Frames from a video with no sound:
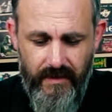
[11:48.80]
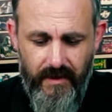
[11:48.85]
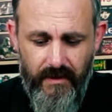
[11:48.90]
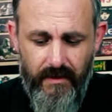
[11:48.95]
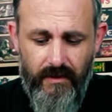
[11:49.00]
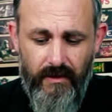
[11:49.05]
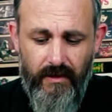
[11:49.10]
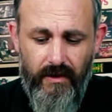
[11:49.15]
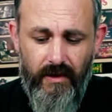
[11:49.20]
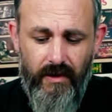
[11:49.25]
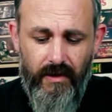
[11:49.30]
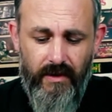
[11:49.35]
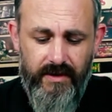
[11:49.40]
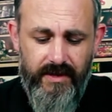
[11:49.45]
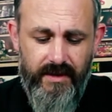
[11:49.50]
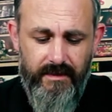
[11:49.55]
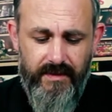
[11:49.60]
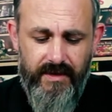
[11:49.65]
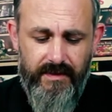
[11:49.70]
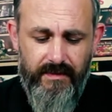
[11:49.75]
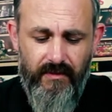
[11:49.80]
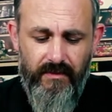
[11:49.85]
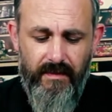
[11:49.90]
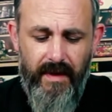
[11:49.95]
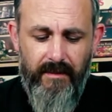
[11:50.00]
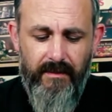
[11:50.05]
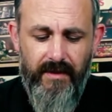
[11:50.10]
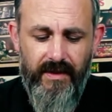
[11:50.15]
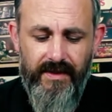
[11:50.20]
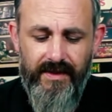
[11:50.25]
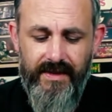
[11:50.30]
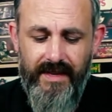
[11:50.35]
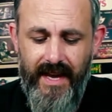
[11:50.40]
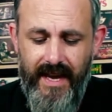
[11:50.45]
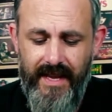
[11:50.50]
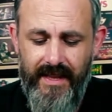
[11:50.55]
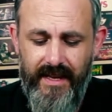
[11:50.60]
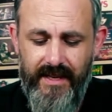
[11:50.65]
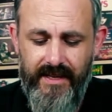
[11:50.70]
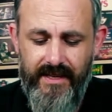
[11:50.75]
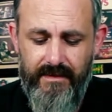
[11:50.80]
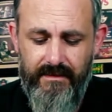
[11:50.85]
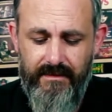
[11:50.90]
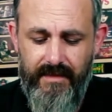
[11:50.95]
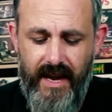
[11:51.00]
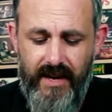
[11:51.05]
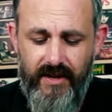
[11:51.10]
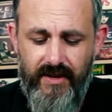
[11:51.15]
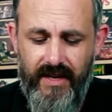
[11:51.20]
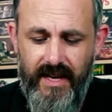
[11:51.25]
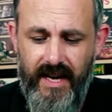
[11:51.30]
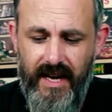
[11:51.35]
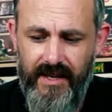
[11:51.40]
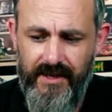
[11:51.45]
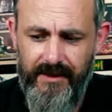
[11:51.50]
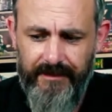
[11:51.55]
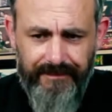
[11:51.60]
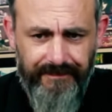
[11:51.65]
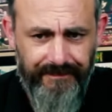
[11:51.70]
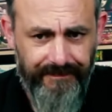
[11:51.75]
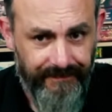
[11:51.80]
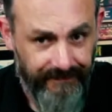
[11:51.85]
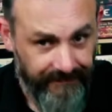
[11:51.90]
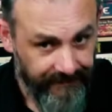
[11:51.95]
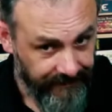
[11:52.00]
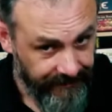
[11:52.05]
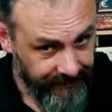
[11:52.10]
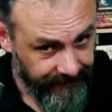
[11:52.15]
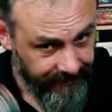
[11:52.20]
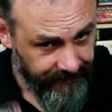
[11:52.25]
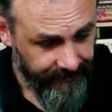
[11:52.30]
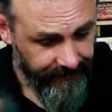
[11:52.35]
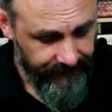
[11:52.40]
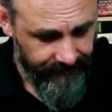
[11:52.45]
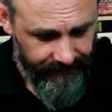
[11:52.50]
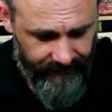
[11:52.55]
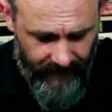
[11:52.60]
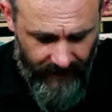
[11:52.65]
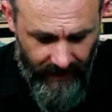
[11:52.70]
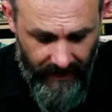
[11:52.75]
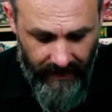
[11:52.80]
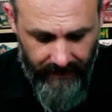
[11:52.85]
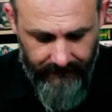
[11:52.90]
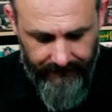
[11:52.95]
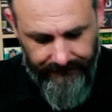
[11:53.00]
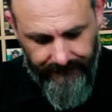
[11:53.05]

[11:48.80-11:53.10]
or some small amendments, and then some action cards. Yeah.